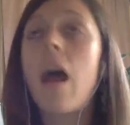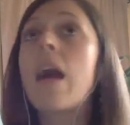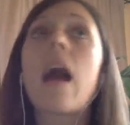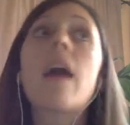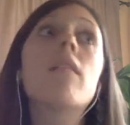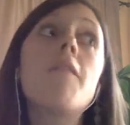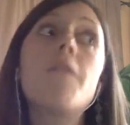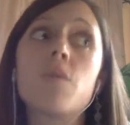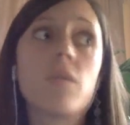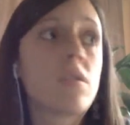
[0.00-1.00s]
And I love
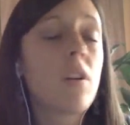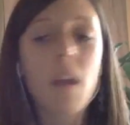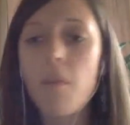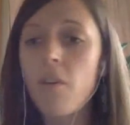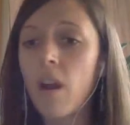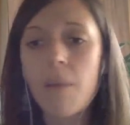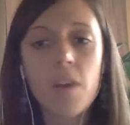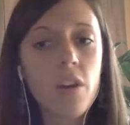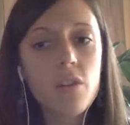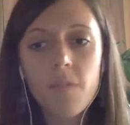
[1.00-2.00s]
the tools. Don't get me wrong.
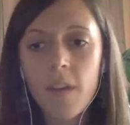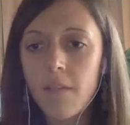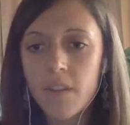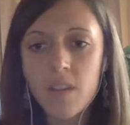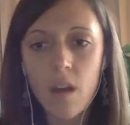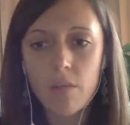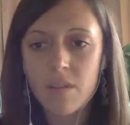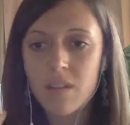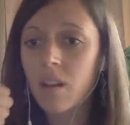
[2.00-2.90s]
I'm a huge fan of the zones.